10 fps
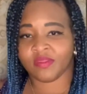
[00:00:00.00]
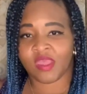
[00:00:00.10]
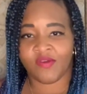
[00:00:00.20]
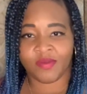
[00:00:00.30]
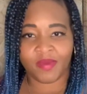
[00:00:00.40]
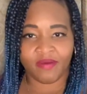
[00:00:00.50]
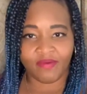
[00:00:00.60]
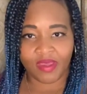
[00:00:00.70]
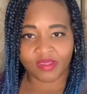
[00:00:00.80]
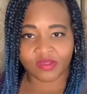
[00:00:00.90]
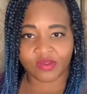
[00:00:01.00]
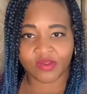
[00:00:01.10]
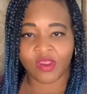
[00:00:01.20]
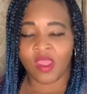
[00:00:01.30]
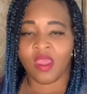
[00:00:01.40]
having my visor
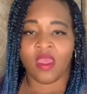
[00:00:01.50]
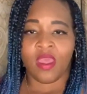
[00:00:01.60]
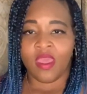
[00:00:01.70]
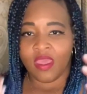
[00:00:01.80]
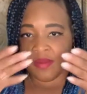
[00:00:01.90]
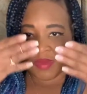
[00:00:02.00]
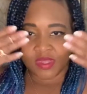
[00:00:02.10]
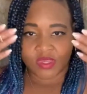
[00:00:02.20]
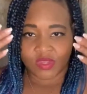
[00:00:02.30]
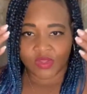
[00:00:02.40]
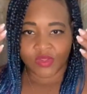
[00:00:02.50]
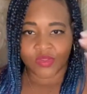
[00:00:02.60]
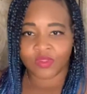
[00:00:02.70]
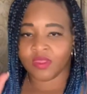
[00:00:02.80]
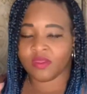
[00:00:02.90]
and my shield.